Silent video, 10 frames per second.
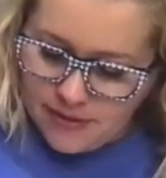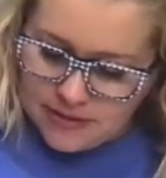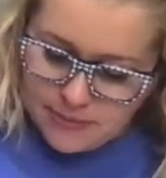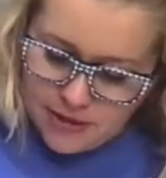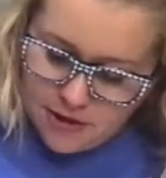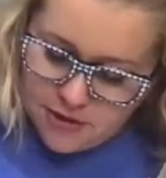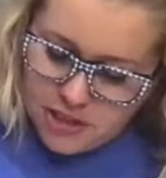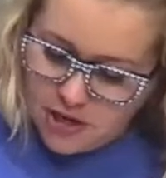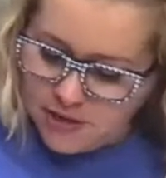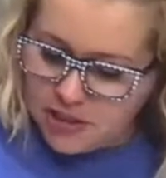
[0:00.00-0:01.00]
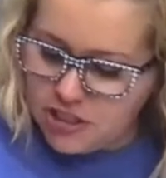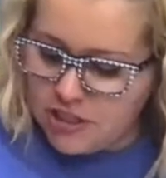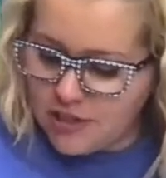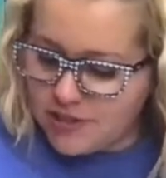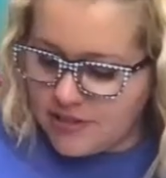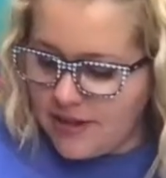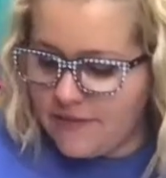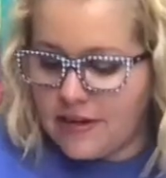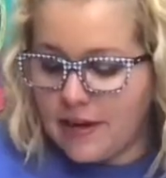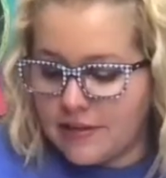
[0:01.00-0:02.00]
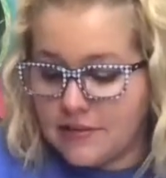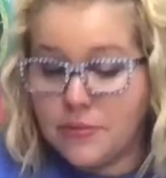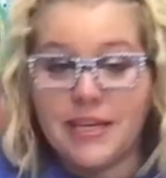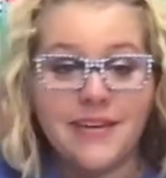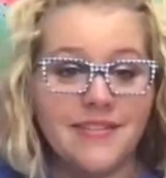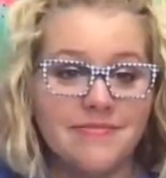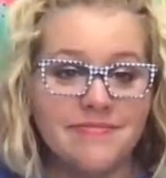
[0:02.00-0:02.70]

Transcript: That's my daughter Charlie. She turns seven next week.